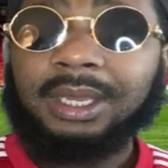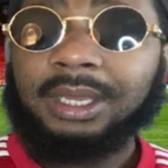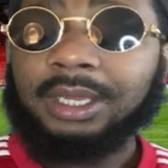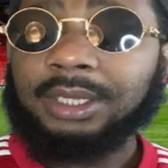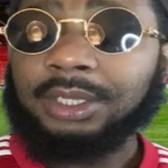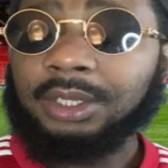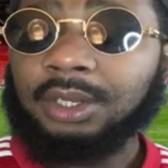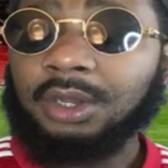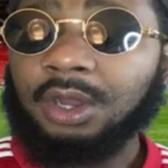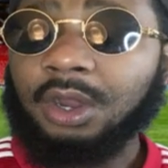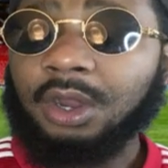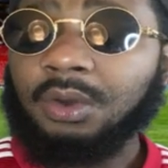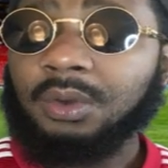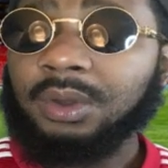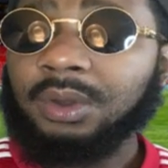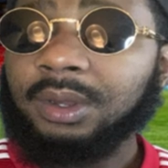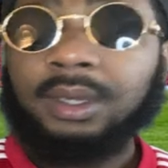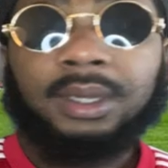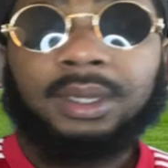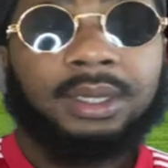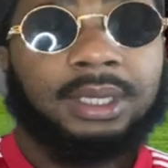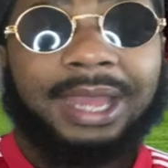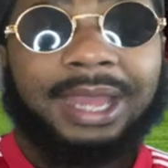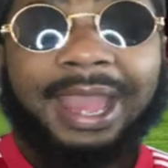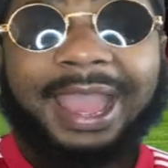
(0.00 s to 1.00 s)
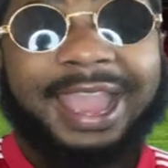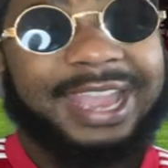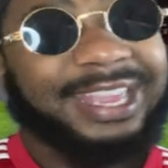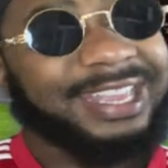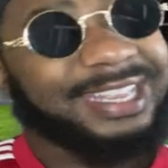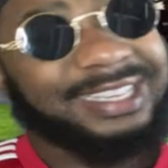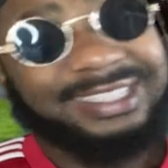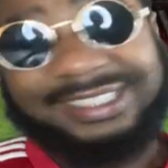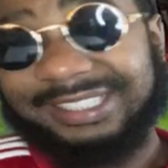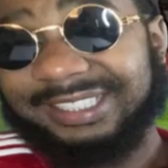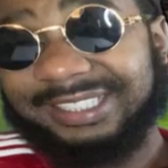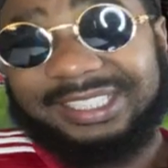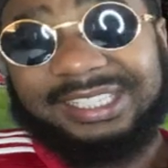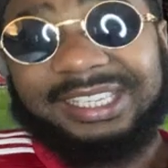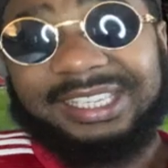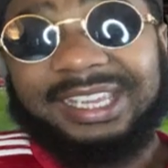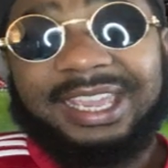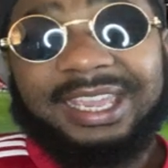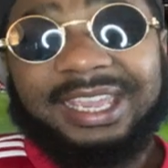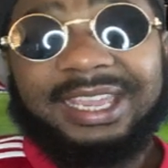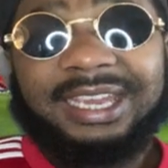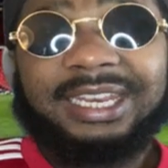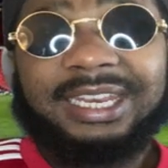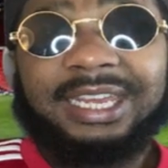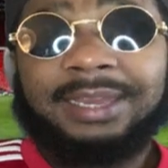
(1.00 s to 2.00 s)
You know, I can see
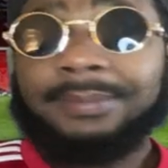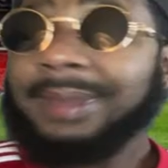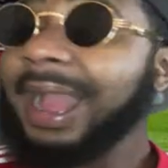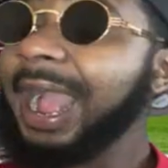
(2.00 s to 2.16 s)
it in him.